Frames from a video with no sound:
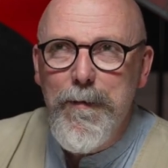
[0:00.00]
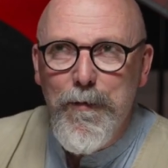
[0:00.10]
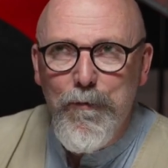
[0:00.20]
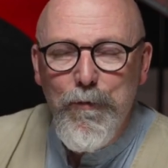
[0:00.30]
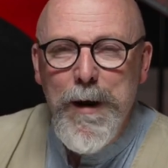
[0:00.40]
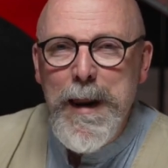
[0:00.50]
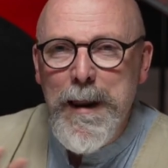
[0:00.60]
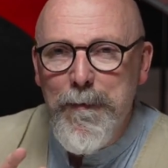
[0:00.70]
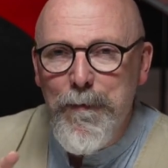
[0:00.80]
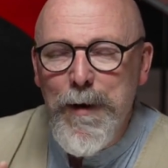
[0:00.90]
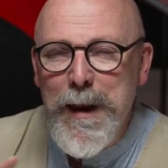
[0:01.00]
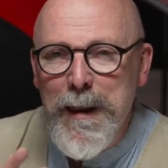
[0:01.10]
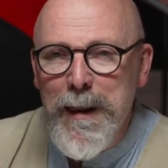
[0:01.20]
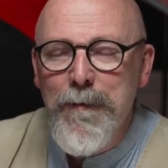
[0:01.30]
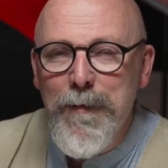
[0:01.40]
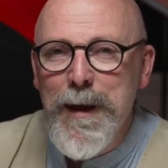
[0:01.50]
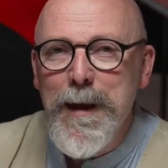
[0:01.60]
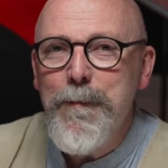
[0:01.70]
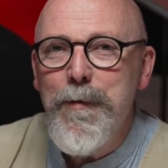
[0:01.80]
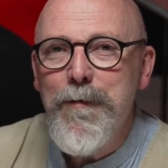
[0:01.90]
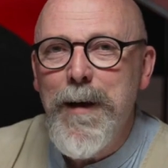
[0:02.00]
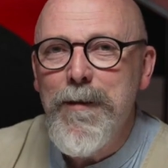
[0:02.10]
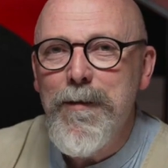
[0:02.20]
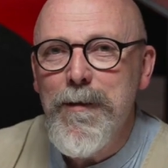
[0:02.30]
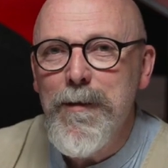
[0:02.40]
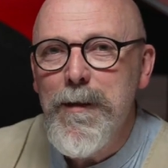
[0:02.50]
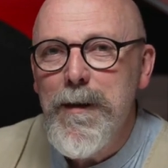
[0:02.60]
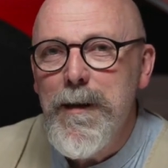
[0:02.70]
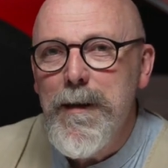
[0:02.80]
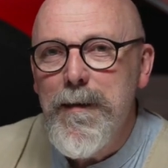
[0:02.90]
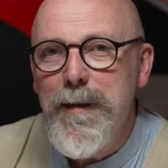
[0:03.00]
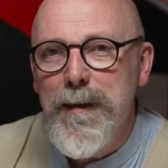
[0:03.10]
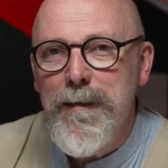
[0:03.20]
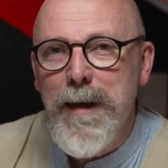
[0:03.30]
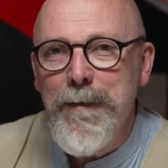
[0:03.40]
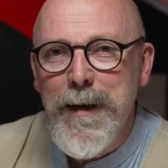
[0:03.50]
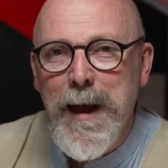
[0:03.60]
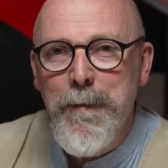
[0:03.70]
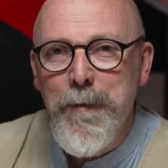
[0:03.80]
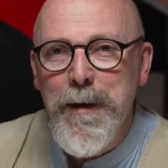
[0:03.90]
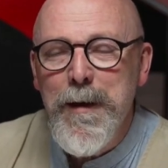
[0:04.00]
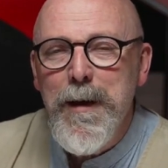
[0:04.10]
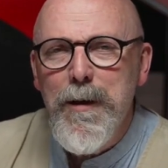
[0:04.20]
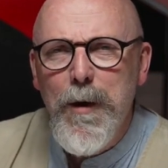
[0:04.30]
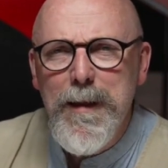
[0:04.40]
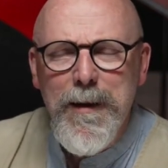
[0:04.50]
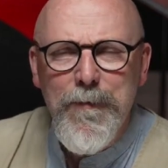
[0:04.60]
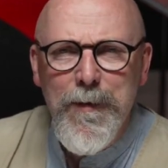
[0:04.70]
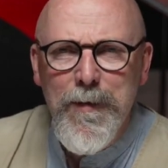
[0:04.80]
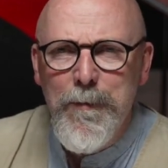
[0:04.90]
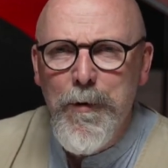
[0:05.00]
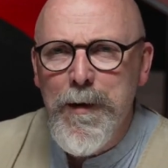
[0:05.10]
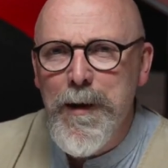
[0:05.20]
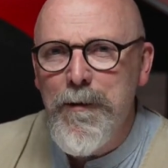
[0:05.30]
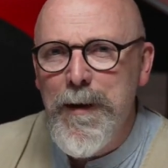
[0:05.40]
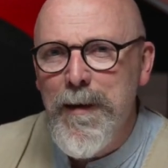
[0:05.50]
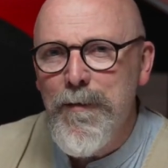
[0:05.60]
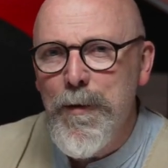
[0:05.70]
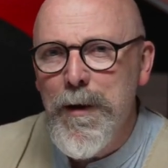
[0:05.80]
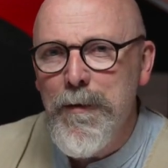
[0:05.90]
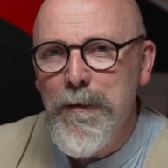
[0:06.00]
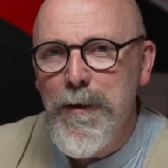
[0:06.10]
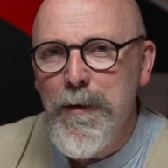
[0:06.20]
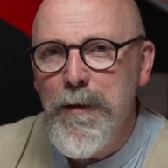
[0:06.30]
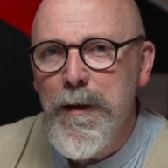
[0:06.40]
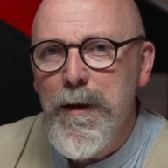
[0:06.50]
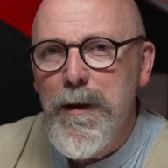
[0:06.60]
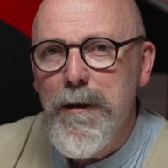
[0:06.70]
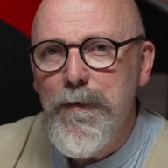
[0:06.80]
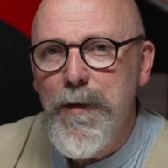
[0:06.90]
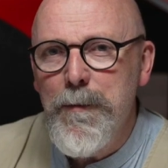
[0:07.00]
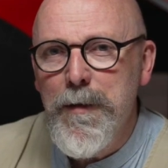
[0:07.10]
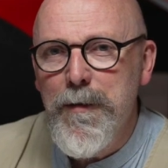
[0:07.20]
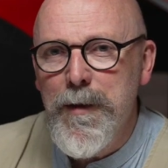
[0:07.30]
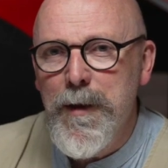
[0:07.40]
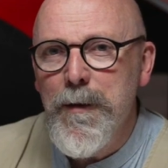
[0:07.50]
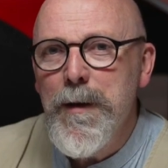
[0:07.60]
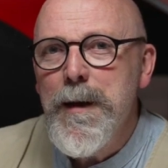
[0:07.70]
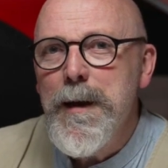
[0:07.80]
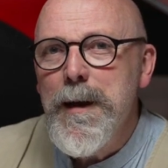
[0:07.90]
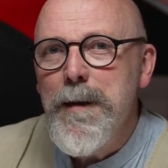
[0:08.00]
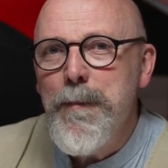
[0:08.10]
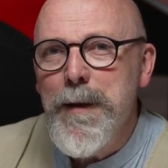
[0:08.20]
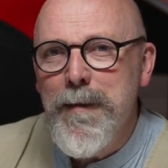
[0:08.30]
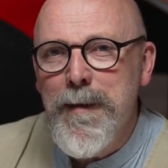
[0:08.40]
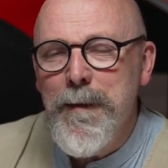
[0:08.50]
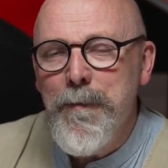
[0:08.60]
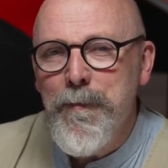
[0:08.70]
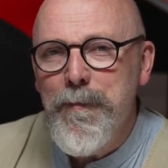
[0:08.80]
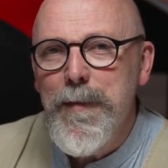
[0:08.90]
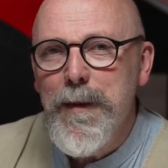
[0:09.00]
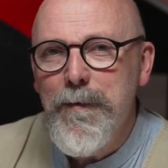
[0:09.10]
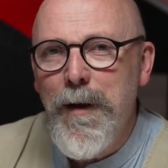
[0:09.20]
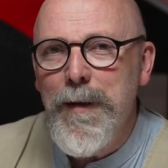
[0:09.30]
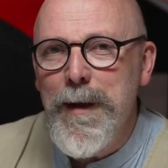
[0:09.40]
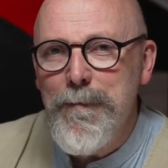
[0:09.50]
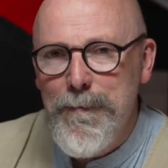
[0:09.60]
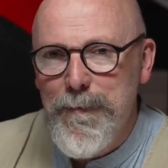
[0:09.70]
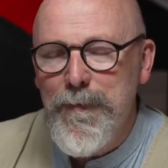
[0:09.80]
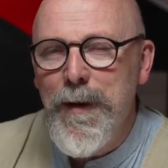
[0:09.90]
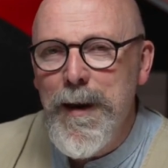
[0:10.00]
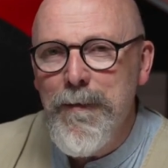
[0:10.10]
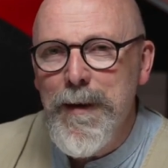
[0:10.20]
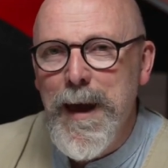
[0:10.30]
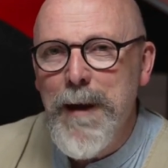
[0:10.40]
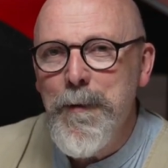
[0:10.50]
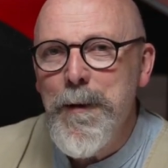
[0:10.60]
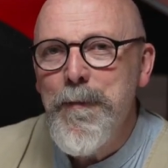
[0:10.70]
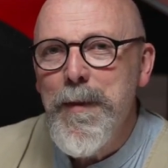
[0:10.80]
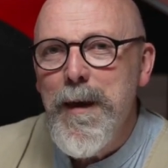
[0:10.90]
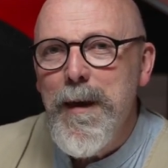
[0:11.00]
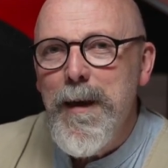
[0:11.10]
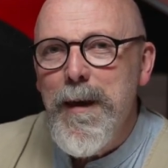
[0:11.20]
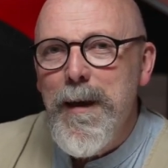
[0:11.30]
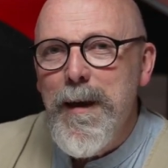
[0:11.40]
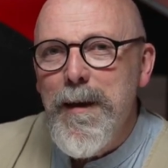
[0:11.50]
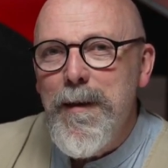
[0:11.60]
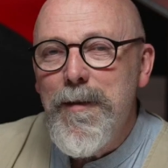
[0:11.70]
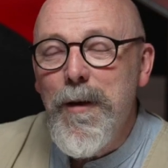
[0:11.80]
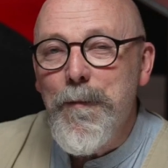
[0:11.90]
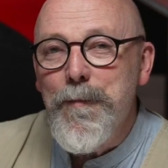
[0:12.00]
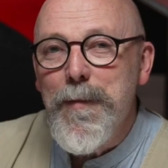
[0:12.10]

it's a really, really lovely professional 6.7 camera, quite different to the Bronica GS1 I reviewed a few months ago, but very, very lovely camera. So